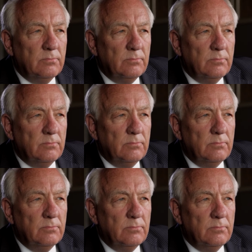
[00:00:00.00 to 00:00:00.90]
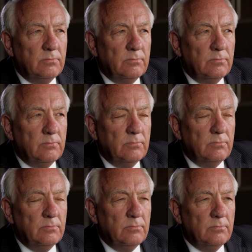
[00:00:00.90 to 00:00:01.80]
of the ICTR when,
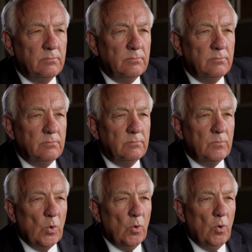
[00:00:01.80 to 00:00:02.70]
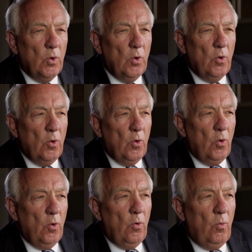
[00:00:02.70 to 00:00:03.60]
when you started working?
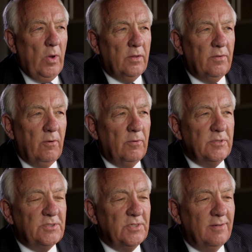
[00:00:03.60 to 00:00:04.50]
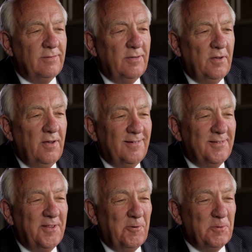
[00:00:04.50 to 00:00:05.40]
Well, there was uh,
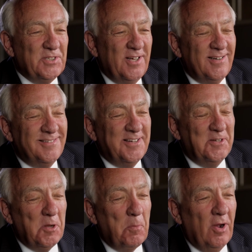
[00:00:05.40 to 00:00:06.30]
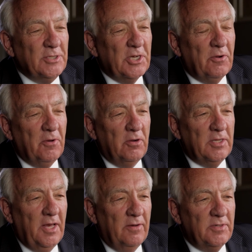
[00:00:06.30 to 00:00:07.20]
there was then a project going on
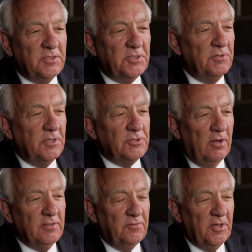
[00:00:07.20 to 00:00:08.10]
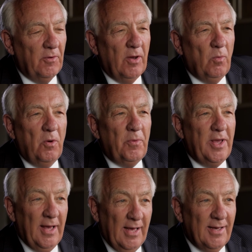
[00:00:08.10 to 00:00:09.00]
in the evidence unit trying to figure out what we
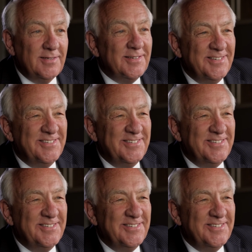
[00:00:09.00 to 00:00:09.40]
had